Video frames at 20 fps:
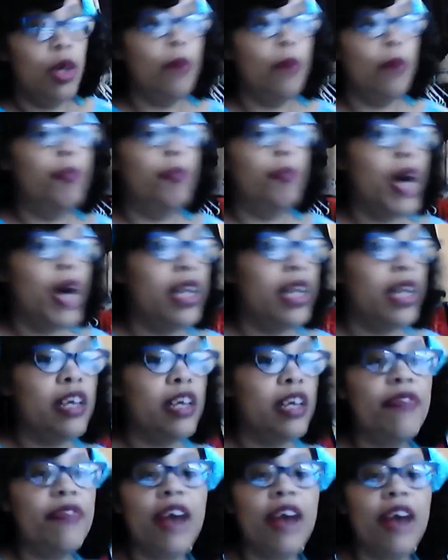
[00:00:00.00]
But
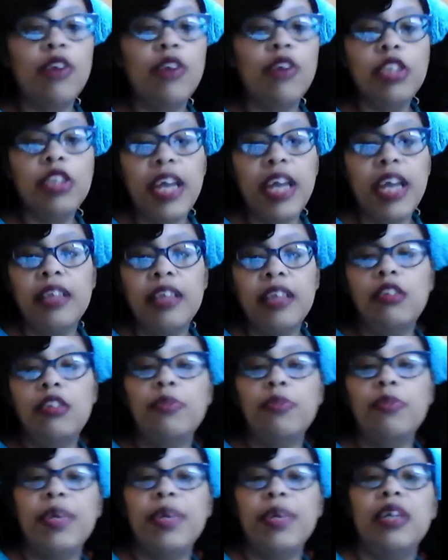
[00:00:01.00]
if I crochet a
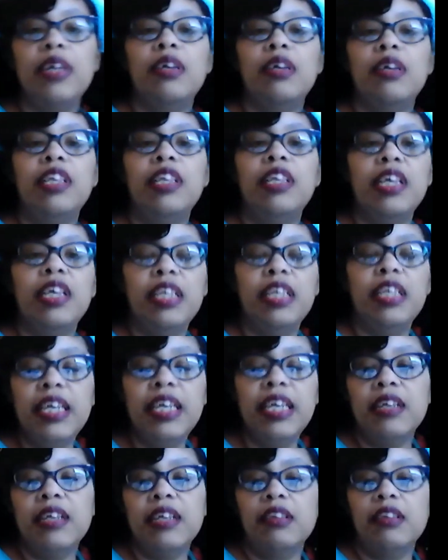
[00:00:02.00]
little bit and then
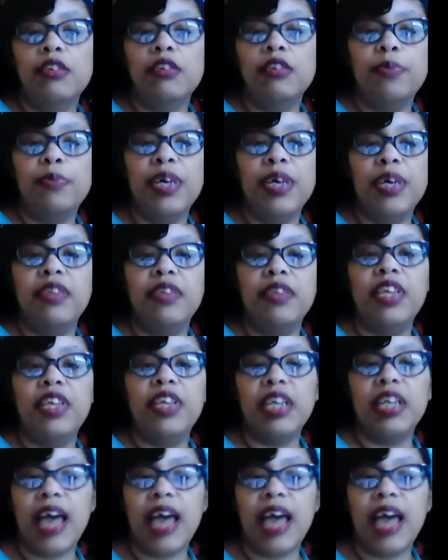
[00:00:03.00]
knit a little bit, then